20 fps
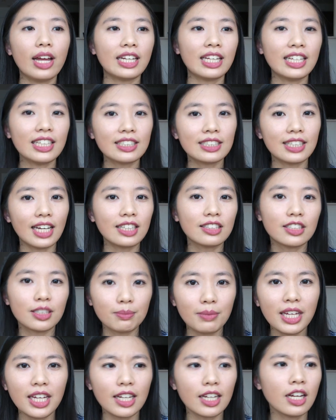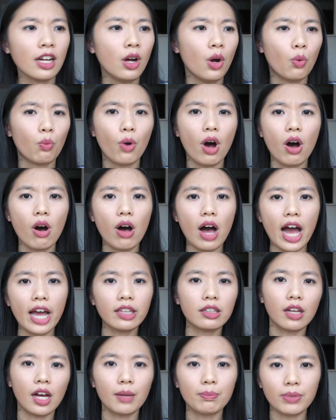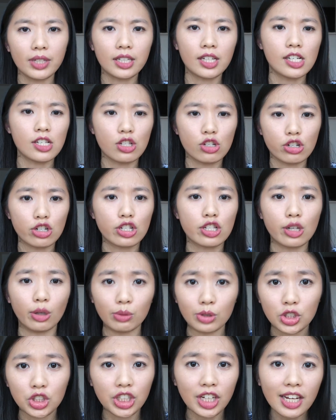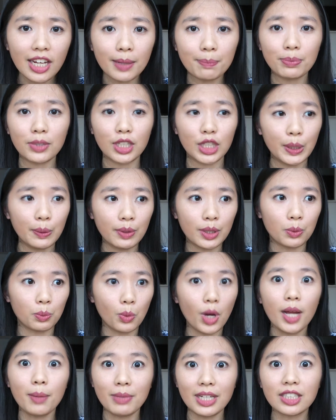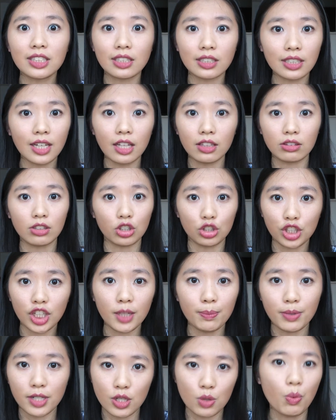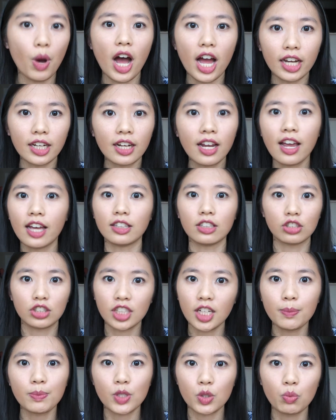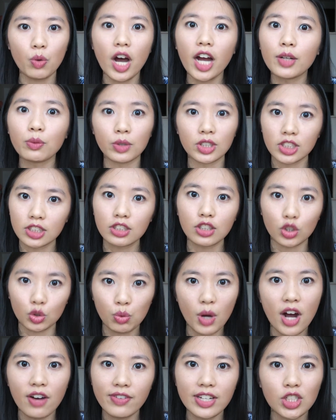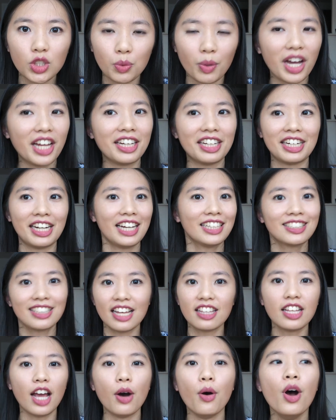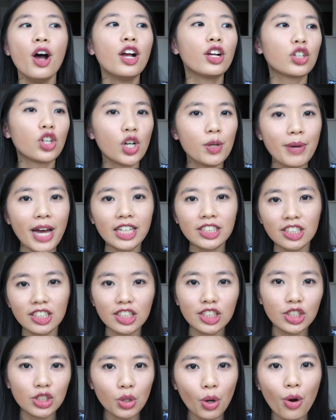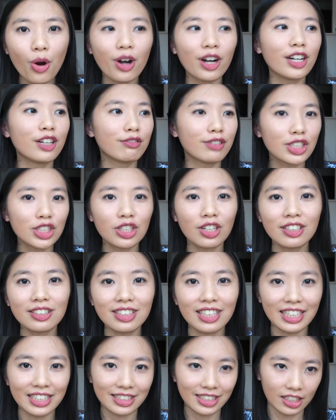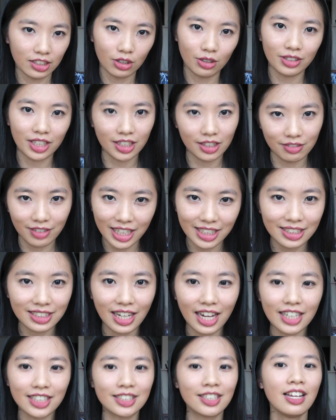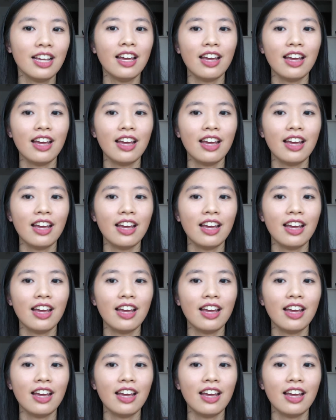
And he said to me, Well, I thought because you're so cheap, you would want me to get the cheapest one. And the cheapest one was the 12 inch one. And I said, No, go back to the store, return these, and go get the right size.